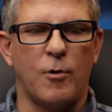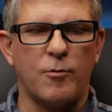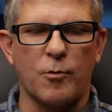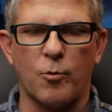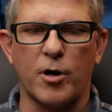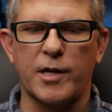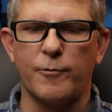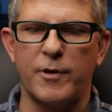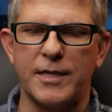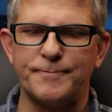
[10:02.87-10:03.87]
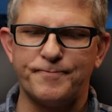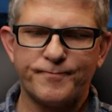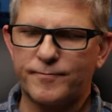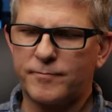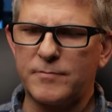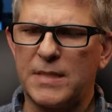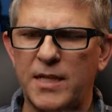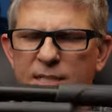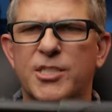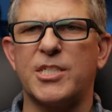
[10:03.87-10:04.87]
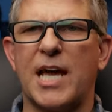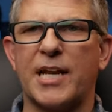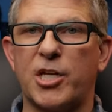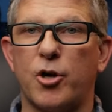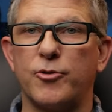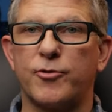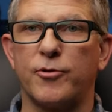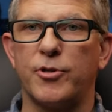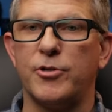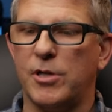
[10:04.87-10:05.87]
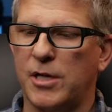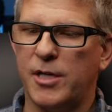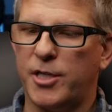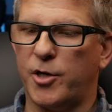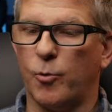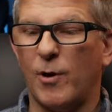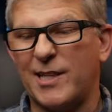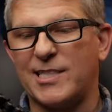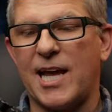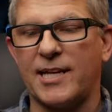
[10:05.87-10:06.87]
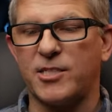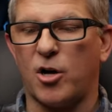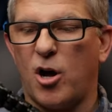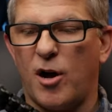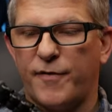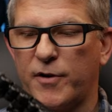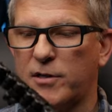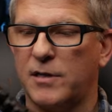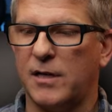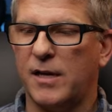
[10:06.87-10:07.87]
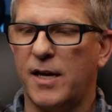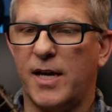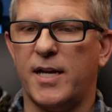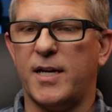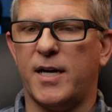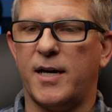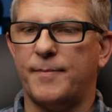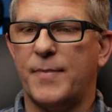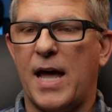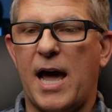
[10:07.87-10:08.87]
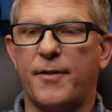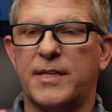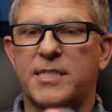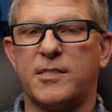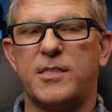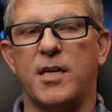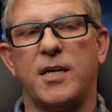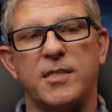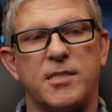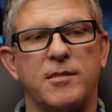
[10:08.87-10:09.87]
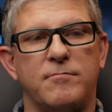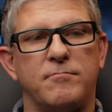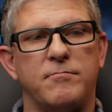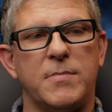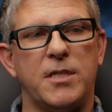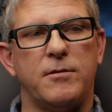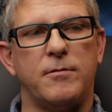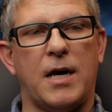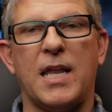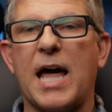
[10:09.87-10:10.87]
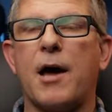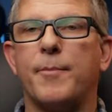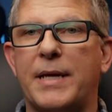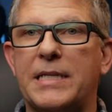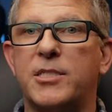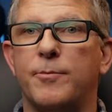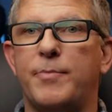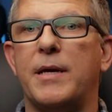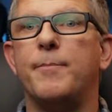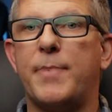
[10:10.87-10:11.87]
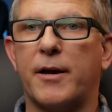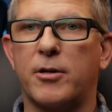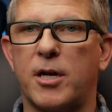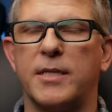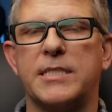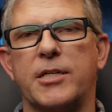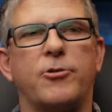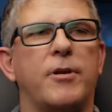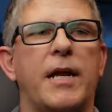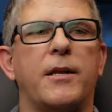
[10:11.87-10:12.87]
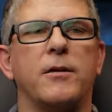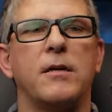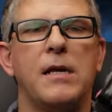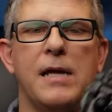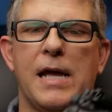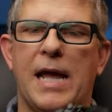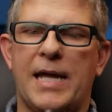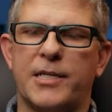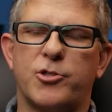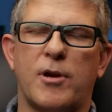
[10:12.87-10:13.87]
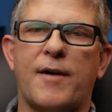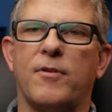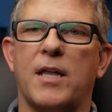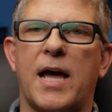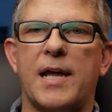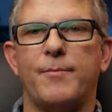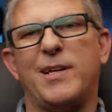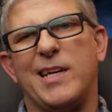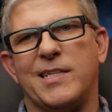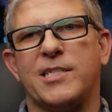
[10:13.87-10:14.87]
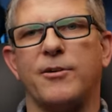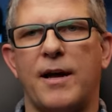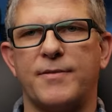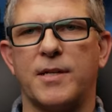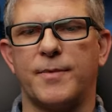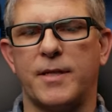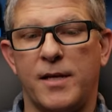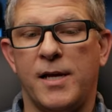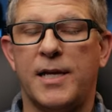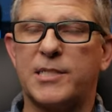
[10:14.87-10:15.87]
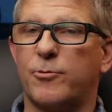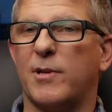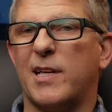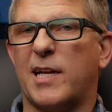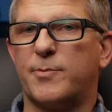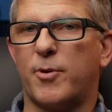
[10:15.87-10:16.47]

what we're working with. Let's just kind of go through, you know, what this has to offer and uh, how this has done some, you know, allowed me to be a better content creator and travel light, but yet still have something. That's a really nice